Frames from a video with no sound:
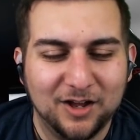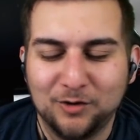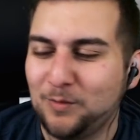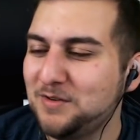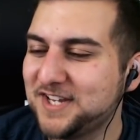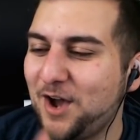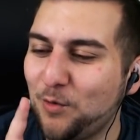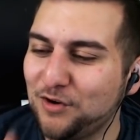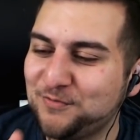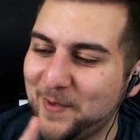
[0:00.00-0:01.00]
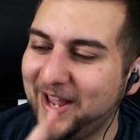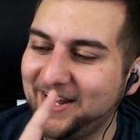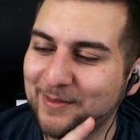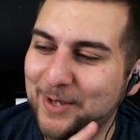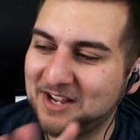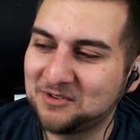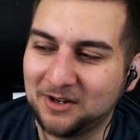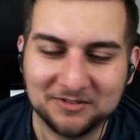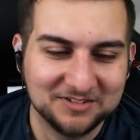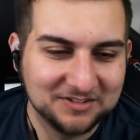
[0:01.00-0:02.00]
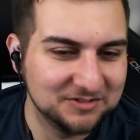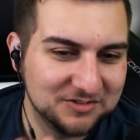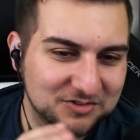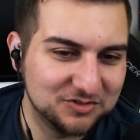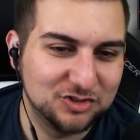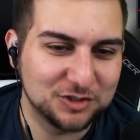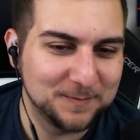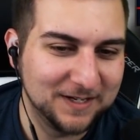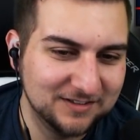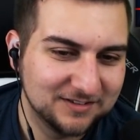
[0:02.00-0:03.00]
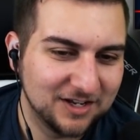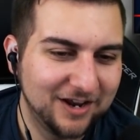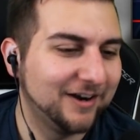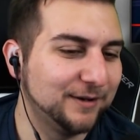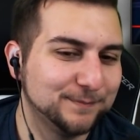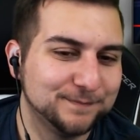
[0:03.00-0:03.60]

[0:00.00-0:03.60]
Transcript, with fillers: what was that Wolfman in the background? Just me? All right.